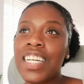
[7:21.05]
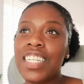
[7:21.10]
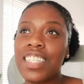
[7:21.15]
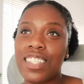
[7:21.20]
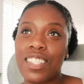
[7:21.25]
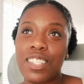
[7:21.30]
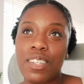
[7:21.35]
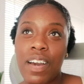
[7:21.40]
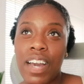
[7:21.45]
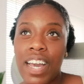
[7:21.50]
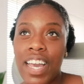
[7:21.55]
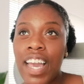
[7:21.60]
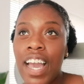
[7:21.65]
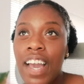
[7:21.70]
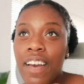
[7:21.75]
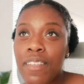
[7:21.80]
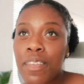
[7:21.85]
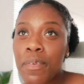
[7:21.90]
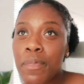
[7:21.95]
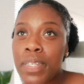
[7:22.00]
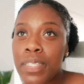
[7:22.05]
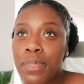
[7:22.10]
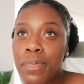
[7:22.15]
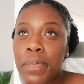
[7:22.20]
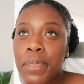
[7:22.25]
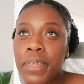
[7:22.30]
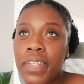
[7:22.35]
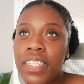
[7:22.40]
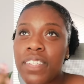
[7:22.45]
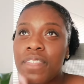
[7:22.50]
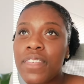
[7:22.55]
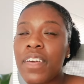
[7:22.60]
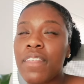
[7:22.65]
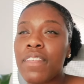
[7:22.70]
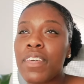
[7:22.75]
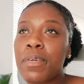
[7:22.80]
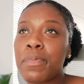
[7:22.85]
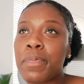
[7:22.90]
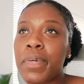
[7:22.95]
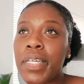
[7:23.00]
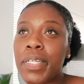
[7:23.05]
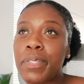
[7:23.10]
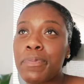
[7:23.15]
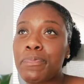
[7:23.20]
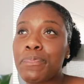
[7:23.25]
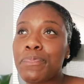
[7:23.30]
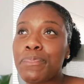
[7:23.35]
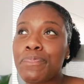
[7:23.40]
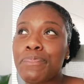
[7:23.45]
just so I have them as memories forever, but